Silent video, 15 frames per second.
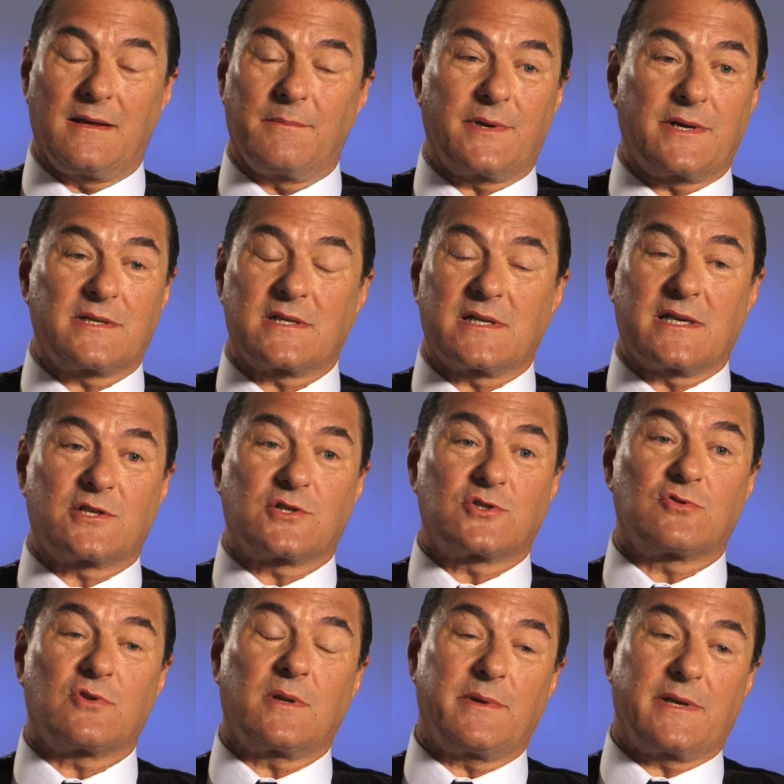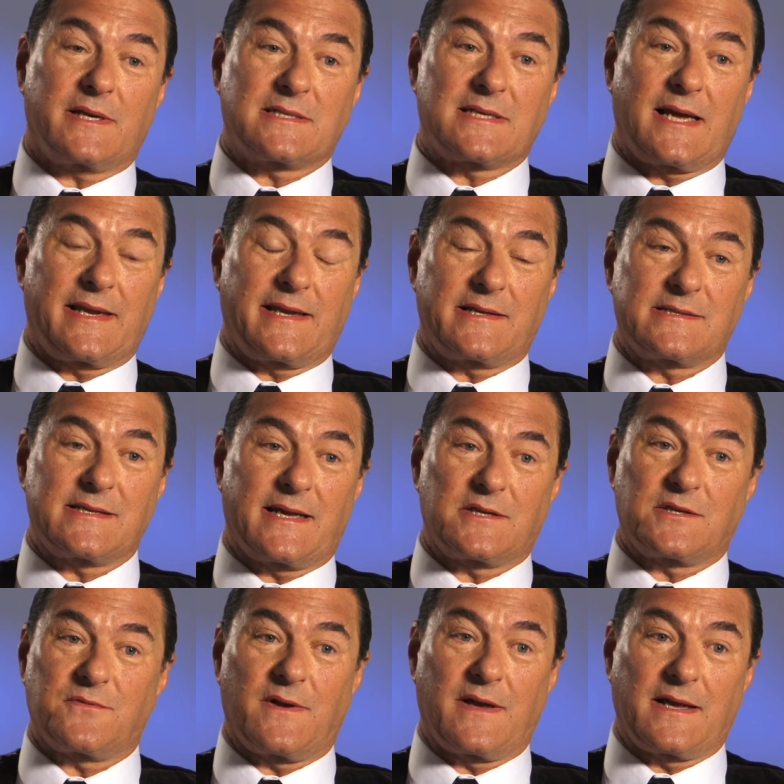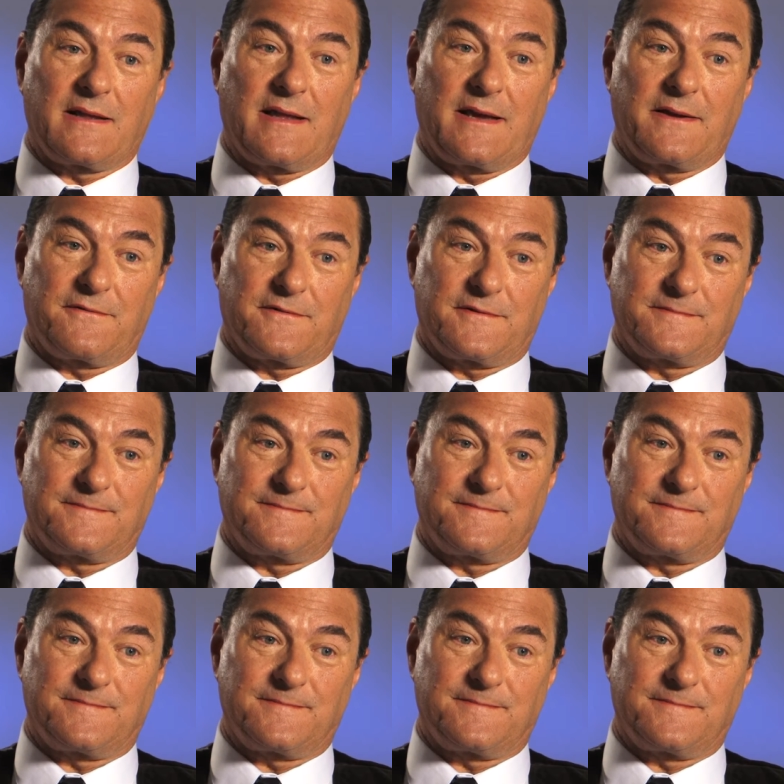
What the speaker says: but it's an extremely exciting and satisfying life.